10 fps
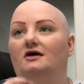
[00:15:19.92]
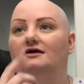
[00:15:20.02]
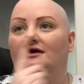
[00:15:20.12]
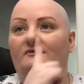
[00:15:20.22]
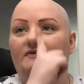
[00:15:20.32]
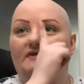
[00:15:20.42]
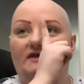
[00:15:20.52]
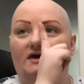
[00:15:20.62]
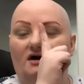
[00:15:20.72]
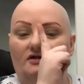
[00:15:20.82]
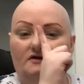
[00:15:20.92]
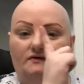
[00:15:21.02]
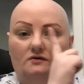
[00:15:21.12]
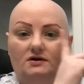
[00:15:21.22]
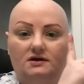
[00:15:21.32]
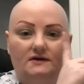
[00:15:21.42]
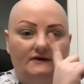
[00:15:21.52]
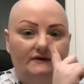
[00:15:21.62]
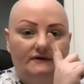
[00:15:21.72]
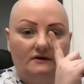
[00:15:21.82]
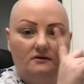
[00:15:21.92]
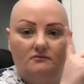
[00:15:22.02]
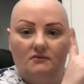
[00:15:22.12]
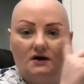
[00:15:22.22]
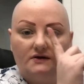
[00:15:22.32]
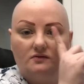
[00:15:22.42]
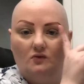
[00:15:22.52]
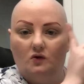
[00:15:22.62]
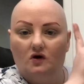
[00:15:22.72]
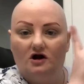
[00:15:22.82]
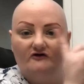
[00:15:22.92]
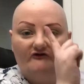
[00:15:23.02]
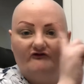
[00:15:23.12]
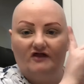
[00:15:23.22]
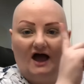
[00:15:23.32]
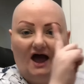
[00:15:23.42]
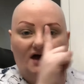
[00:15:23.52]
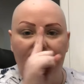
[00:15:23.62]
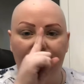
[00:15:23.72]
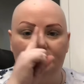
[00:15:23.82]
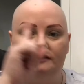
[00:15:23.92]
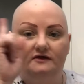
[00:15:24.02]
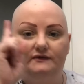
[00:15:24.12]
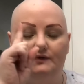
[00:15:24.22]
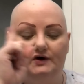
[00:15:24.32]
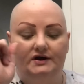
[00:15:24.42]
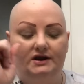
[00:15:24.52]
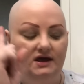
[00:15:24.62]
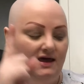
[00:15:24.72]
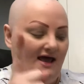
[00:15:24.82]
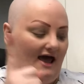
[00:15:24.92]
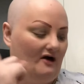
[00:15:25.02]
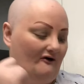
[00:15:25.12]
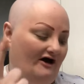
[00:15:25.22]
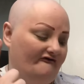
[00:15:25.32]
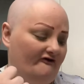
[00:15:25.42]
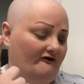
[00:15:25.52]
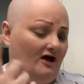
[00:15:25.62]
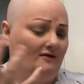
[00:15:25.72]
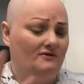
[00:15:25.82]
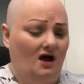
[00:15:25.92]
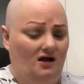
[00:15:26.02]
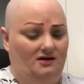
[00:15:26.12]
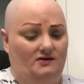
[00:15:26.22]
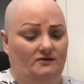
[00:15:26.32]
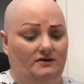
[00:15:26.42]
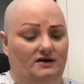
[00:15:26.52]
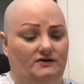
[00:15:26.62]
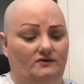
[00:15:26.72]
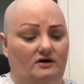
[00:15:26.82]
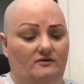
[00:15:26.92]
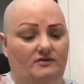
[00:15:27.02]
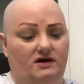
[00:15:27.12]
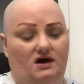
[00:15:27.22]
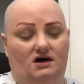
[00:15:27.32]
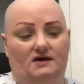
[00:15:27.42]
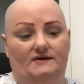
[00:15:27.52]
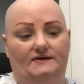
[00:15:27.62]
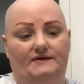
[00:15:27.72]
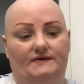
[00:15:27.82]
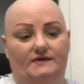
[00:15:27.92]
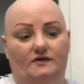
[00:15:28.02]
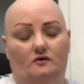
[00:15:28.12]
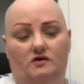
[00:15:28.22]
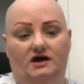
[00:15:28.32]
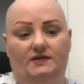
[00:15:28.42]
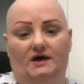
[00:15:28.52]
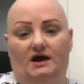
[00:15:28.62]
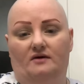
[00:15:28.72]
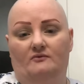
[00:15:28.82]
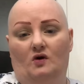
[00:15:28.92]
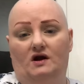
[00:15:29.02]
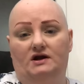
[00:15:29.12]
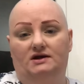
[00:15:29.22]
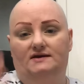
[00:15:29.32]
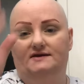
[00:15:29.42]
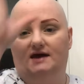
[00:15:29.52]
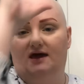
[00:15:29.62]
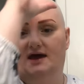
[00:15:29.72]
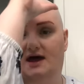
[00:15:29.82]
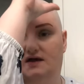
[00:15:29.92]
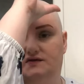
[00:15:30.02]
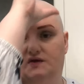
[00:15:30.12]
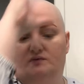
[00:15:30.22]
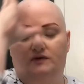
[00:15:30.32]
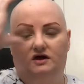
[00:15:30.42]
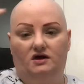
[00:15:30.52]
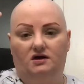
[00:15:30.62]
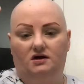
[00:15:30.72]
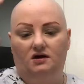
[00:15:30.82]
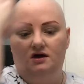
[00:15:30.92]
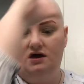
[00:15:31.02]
yep, see how this one is much more flat than this one. However, I'm not gonna redo it because the wig that I'm wearing today has a big